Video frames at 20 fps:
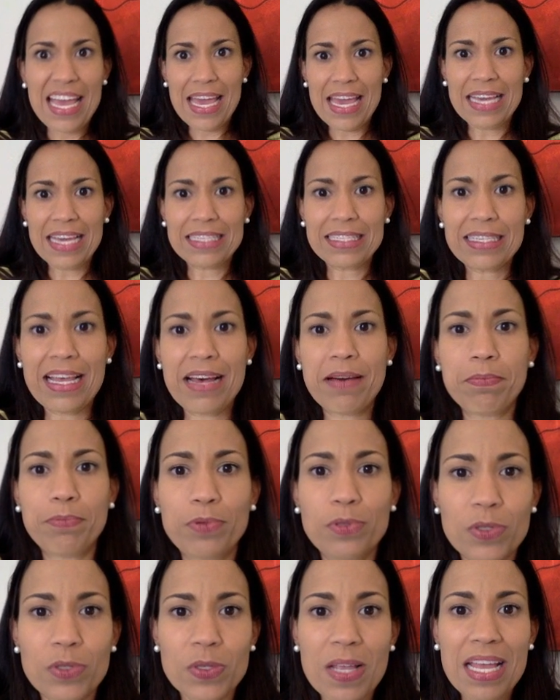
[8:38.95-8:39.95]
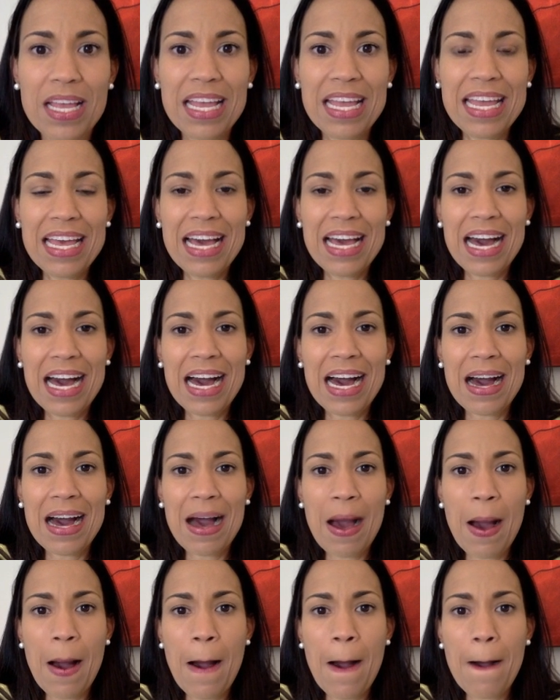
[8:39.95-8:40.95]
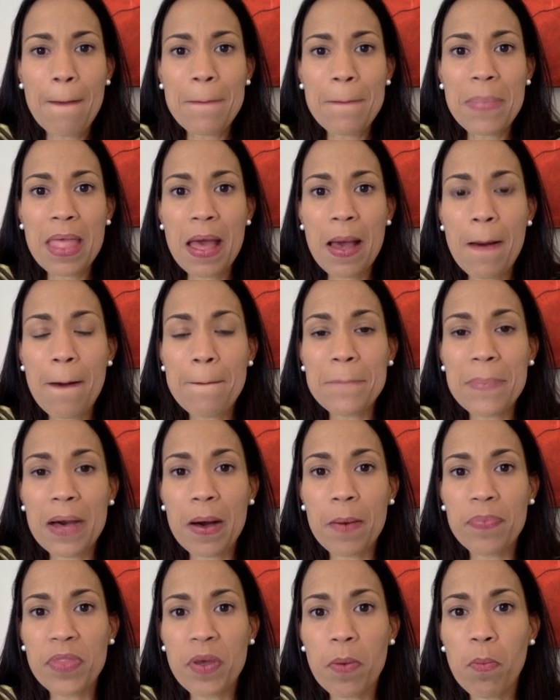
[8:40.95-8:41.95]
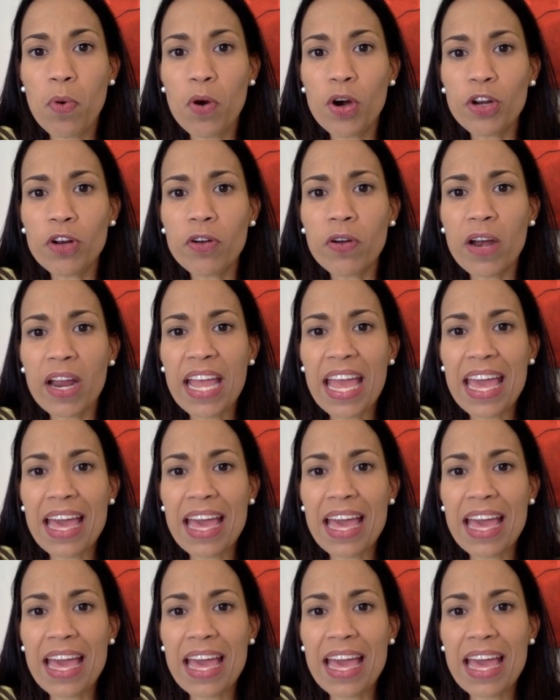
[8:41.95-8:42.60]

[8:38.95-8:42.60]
Examples: the motor